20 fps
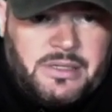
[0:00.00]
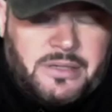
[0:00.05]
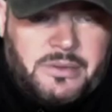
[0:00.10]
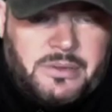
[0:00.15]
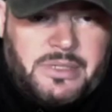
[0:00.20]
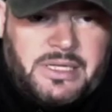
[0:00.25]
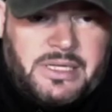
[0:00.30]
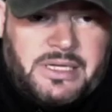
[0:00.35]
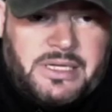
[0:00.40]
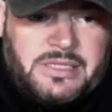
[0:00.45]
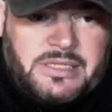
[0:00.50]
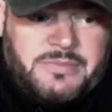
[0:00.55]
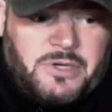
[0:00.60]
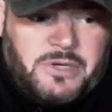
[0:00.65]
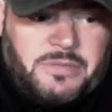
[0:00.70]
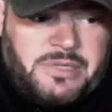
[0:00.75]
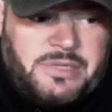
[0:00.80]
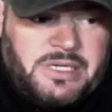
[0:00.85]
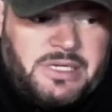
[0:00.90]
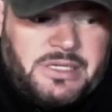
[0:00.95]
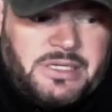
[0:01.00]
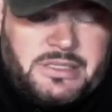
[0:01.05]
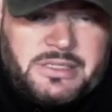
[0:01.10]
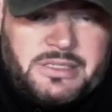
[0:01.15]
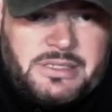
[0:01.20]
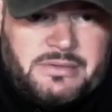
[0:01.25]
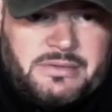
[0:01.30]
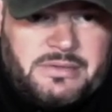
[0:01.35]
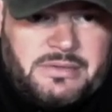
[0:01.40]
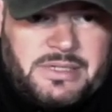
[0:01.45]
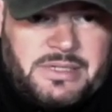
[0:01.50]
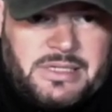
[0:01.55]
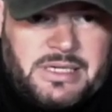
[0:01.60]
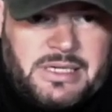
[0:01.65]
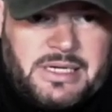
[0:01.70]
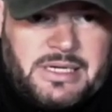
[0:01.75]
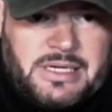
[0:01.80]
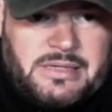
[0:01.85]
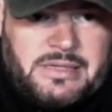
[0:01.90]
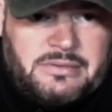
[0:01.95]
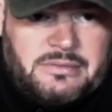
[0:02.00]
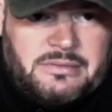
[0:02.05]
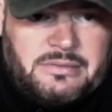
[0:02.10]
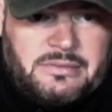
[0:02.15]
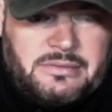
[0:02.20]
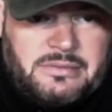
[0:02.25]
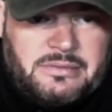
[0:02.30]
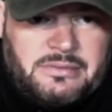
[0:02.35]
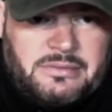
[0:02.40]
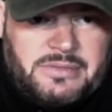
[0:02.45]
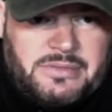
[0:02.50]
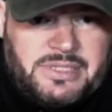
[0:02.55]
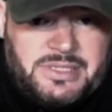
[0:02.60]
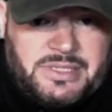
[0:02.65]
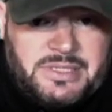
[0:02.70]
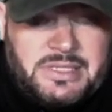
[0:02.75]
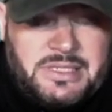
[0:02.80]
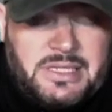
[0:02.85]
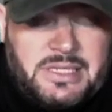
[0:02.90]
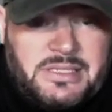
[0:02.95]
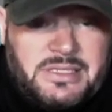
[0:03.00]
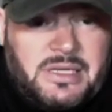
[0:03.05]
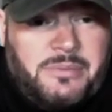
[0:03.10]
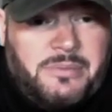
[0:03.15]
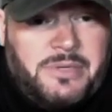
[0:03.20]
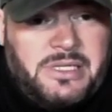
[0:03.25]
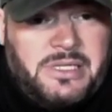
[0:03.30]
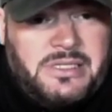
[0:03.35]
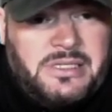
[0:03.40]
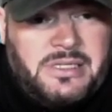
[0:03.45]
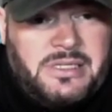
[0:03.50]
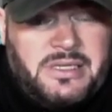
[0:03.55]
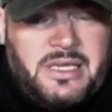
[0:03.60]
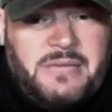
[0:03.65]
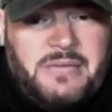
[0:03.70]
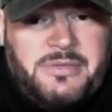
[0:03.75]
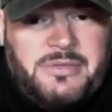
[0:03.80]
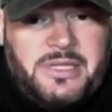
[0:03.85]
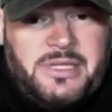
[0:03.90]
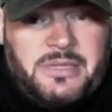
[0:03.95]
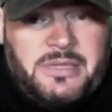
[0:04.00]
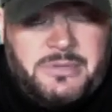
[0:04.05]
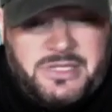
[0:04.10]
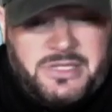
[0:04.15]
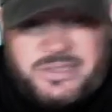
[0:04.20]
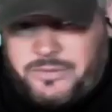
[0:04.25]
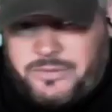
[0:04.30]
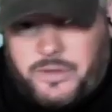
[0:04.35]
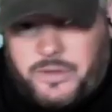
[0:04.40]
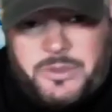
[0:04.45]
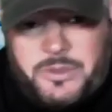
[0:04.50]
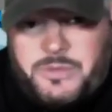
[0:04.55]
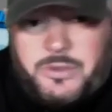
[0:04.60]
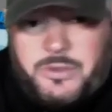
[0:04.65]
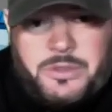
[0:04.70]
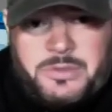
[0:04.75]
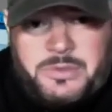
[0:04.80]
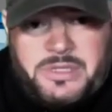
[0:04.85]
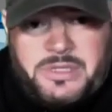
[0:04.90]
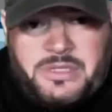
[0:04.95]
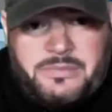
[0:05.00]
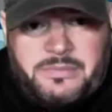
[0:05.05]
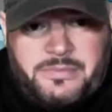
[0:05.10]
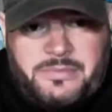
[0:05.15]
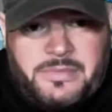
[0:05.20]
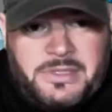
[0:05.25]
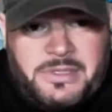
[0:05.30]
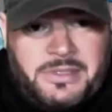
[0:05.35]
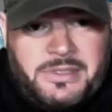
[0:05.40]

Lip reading: There were a lot of small banks that got decent sized companies that came to them because they've always worked with them